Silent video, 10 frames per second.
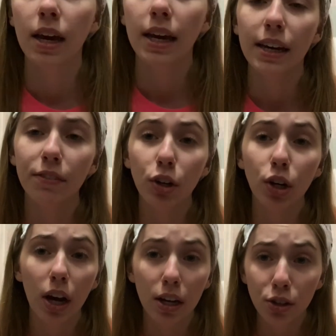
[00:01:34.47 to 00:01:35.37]
If you're
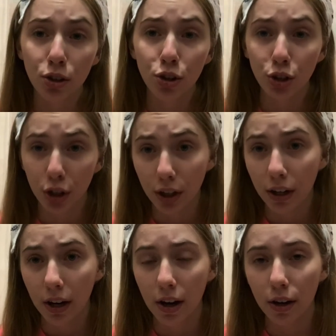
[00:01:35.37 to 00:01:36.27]
unsure
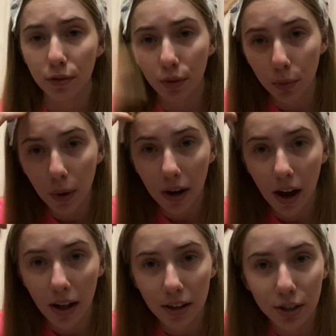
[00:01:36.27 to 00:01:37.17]
of what
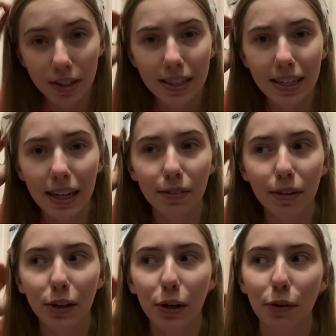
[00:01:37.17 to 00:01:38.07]
colleges to
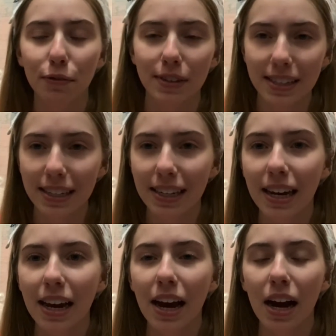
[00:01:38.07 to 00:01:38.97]
even go visit,
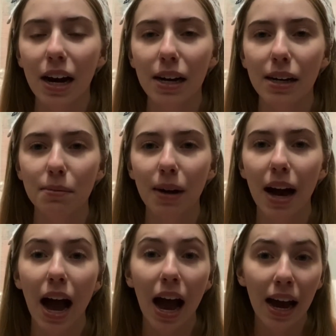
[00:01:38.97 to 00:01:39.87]

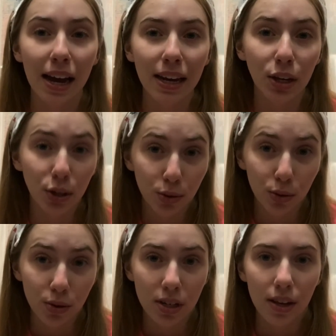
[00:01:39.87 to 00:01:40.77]
I
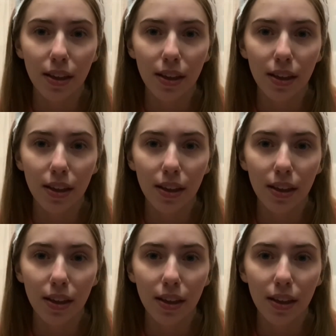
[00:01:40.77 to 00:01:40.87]
used the